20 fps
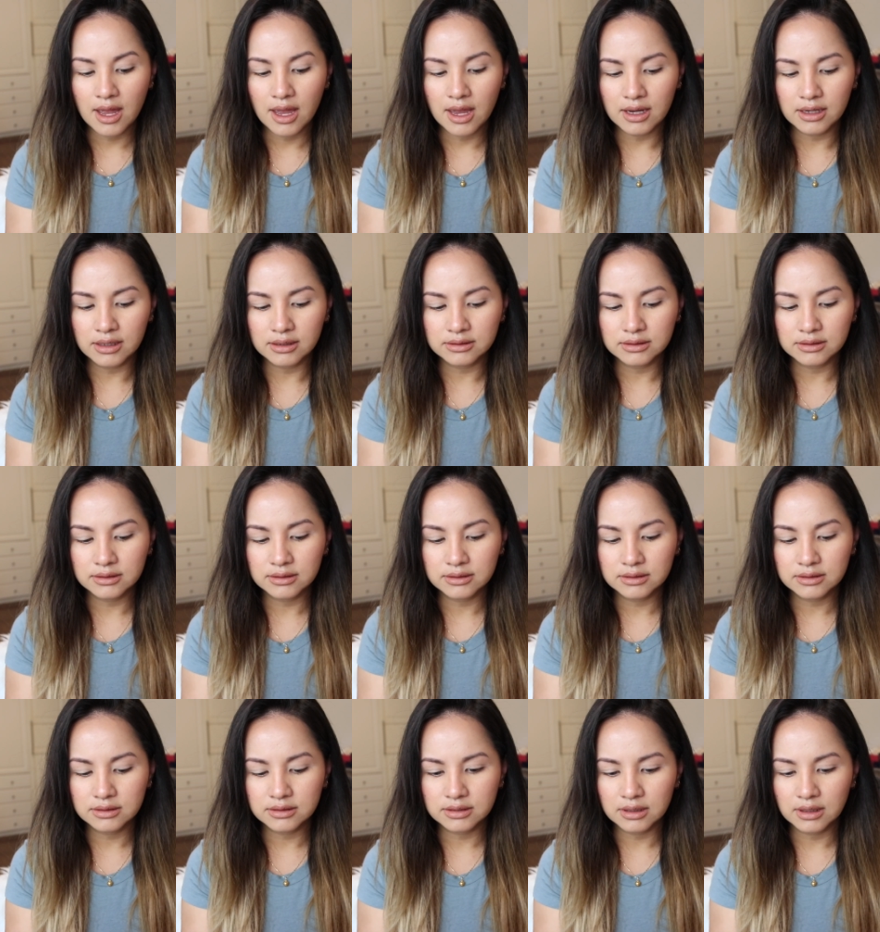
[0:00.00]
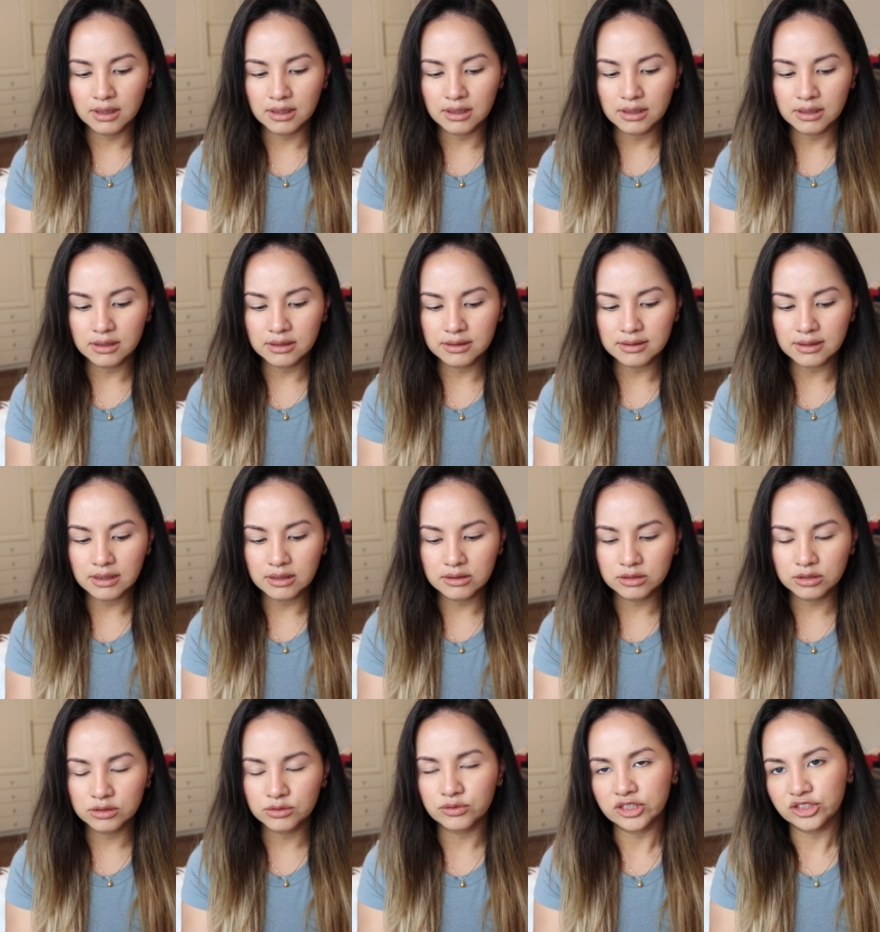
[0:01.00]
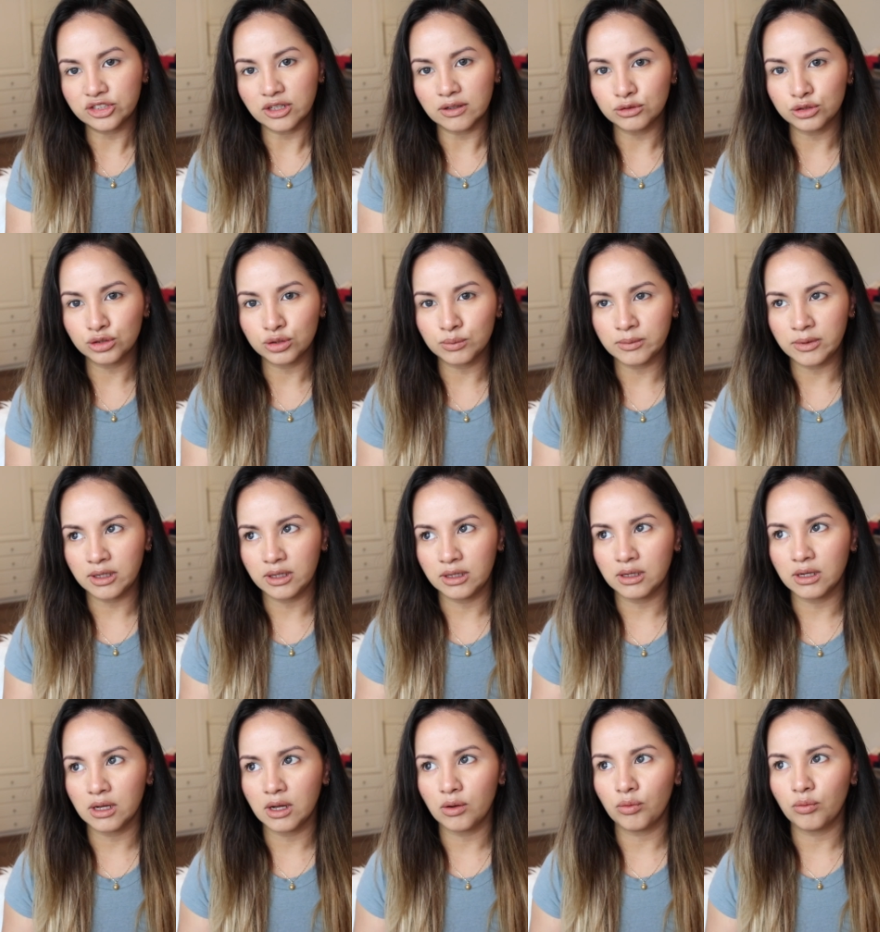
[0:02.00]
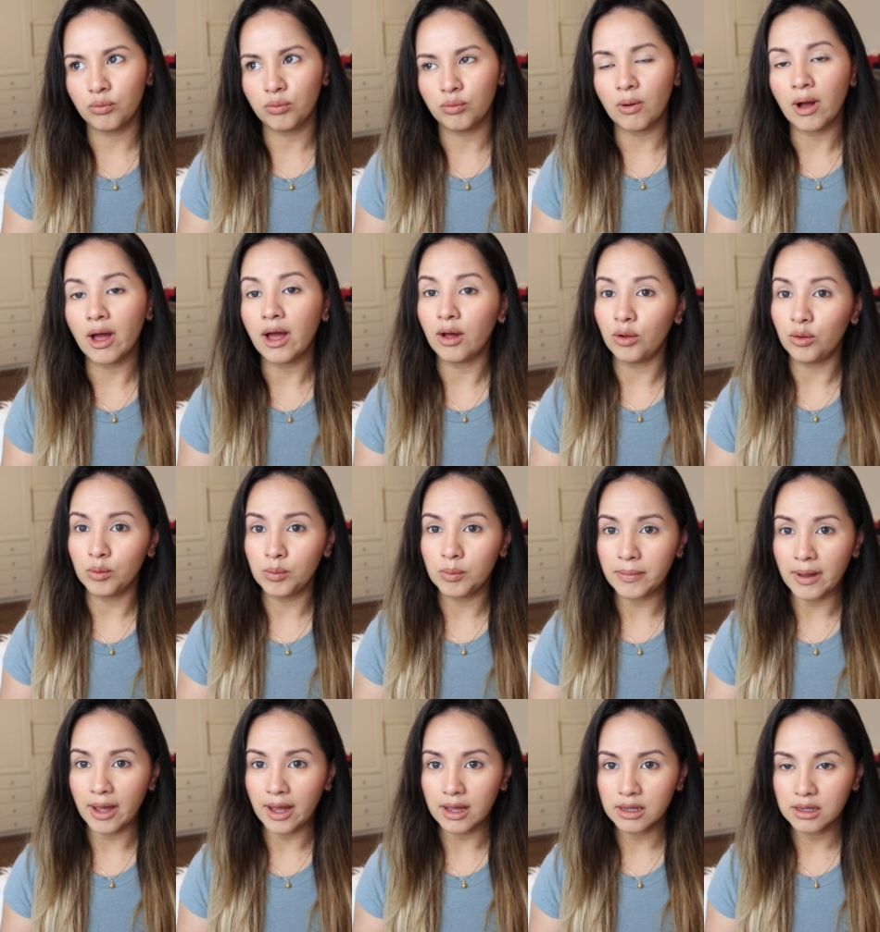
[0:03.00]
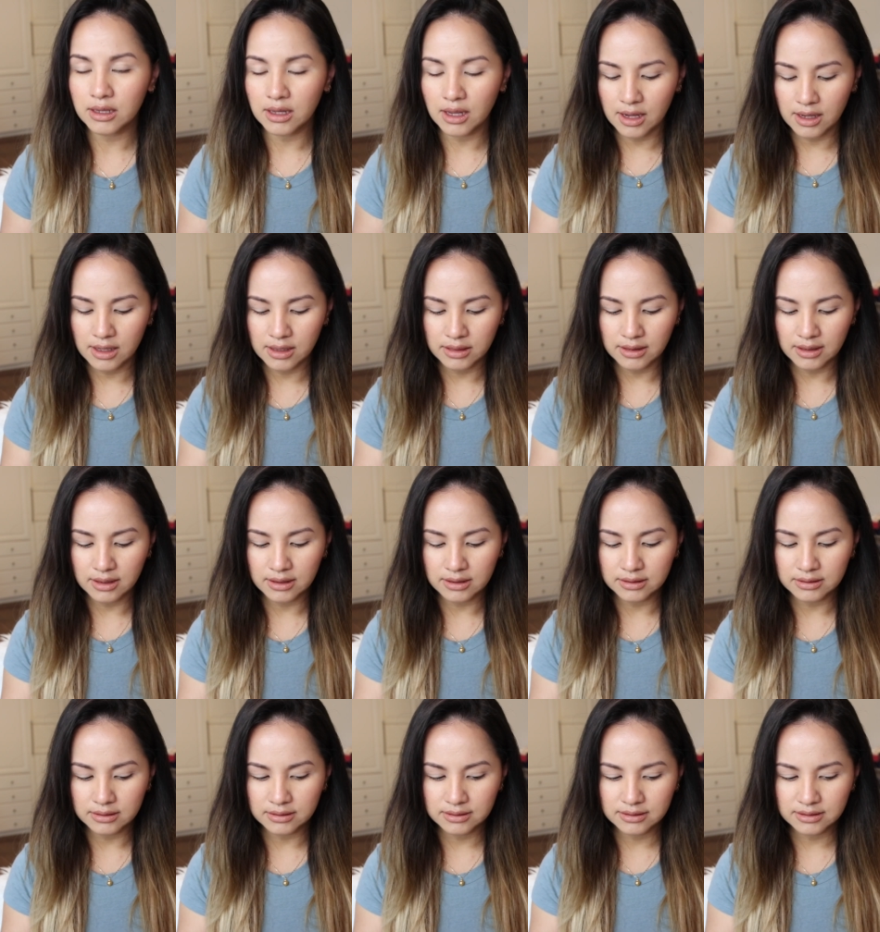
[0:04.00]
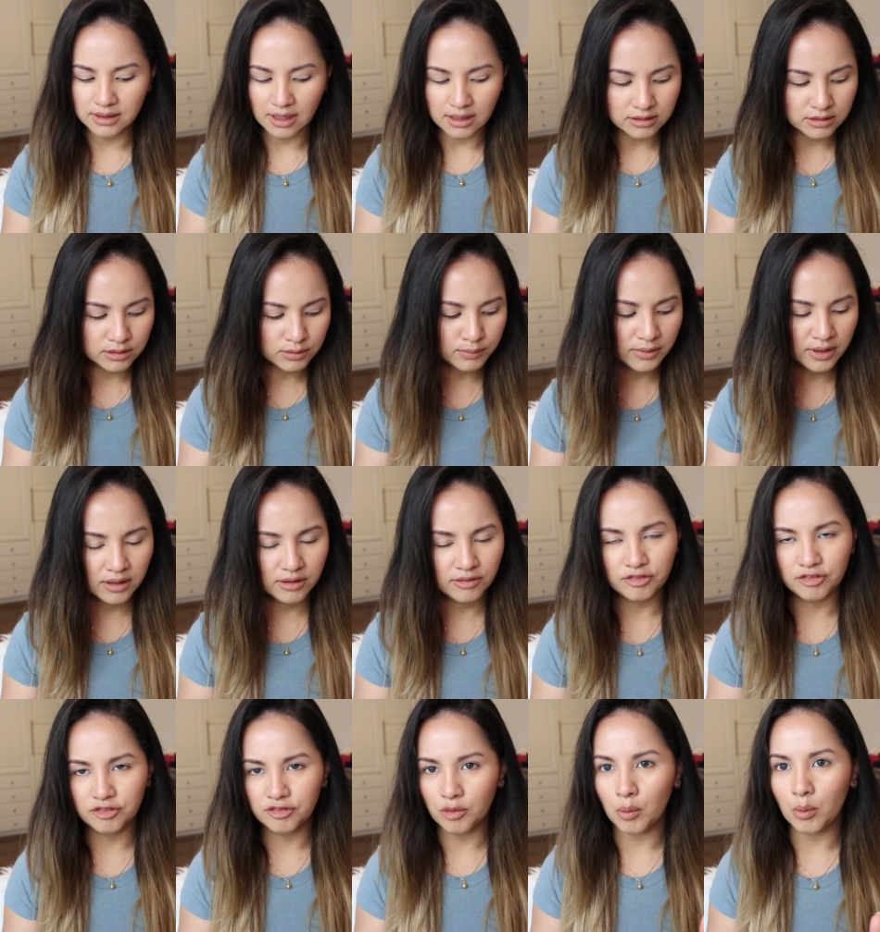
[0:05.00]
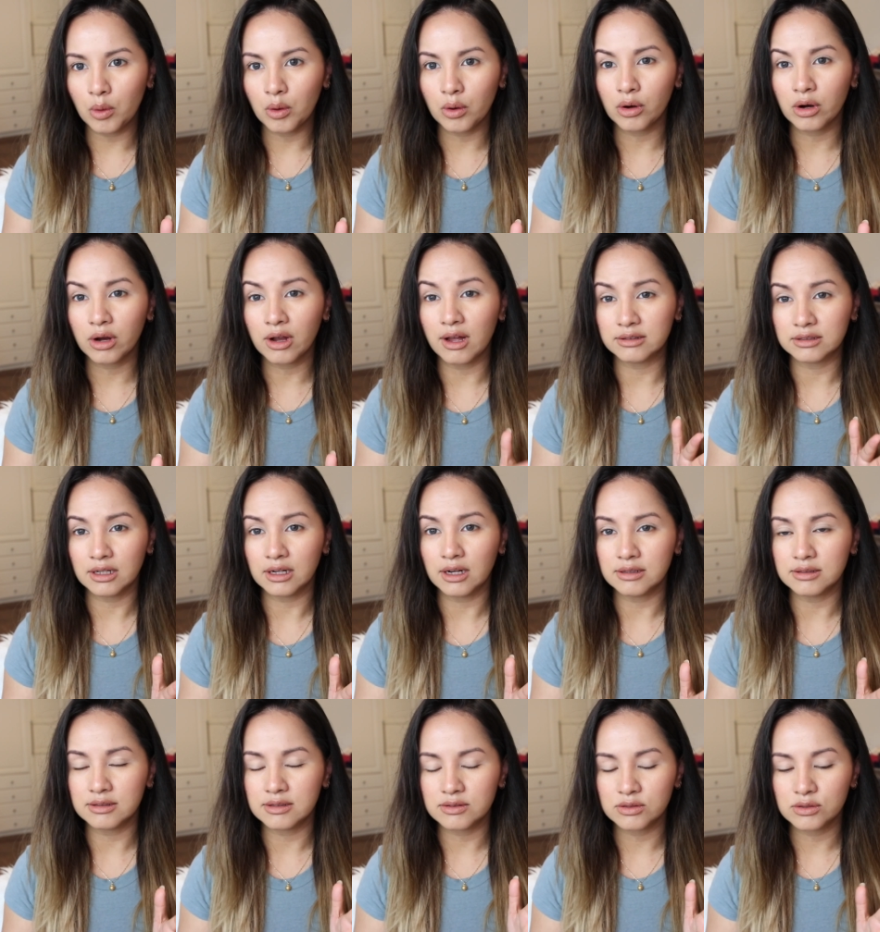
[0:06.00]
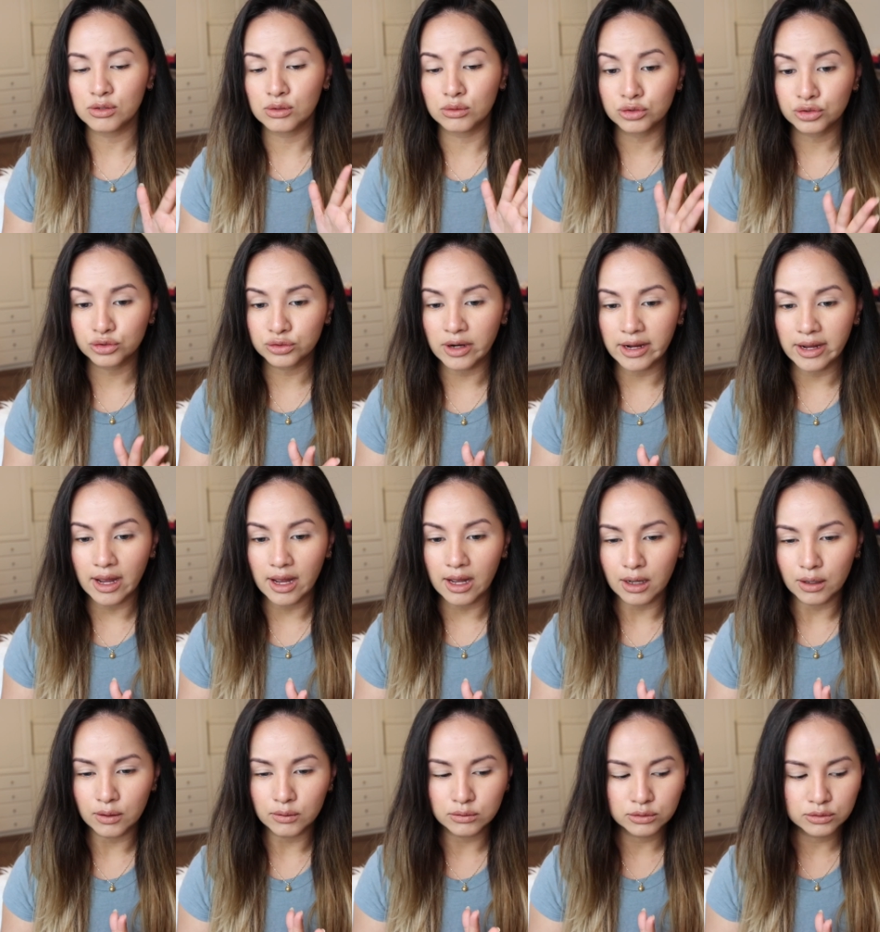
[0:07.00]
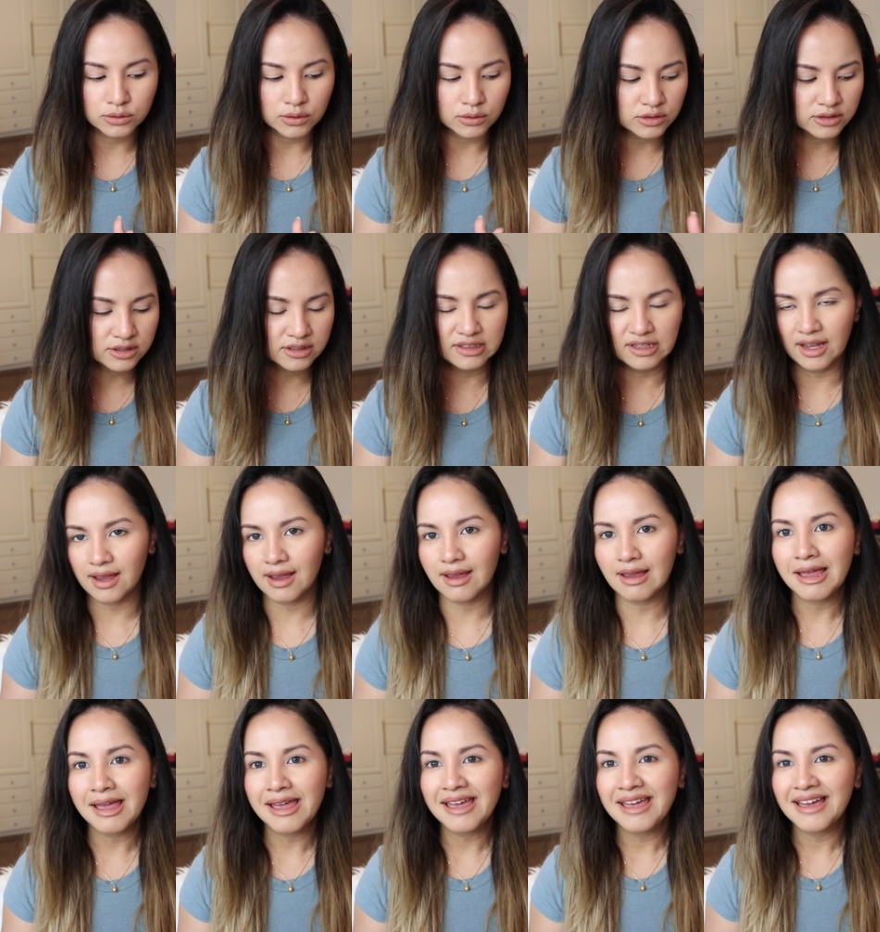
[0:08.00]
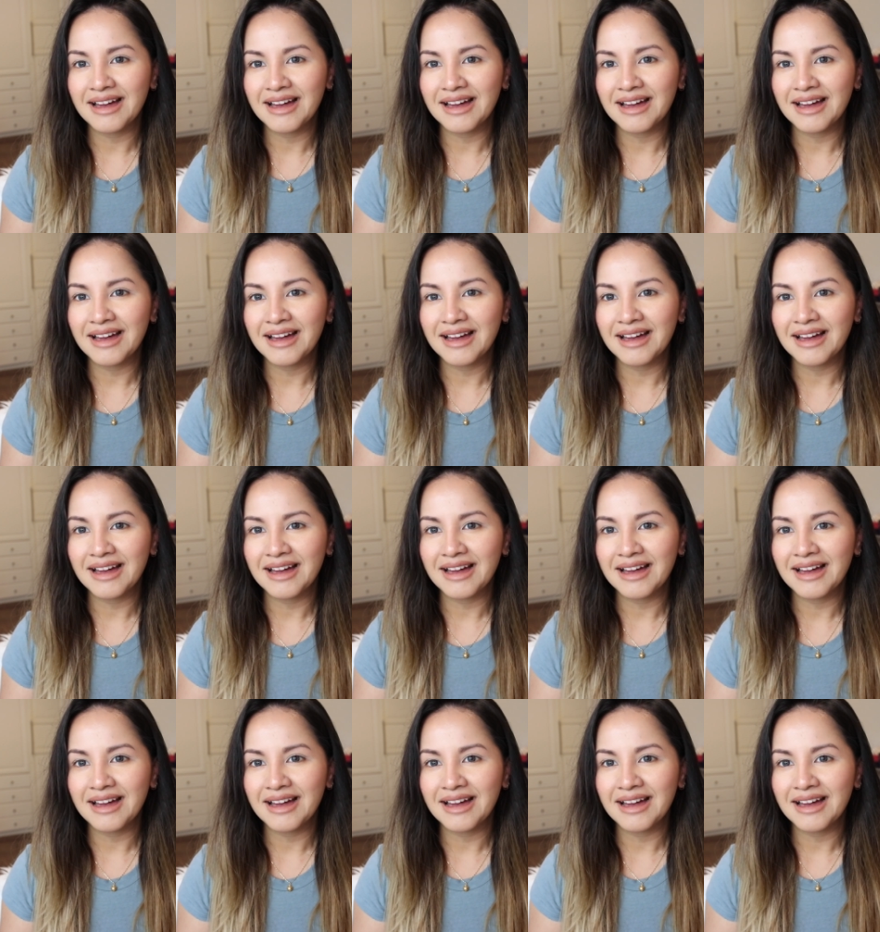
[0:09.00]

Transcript: and they decided to reach out to me a while back and they sent me four contact lenses to try out so today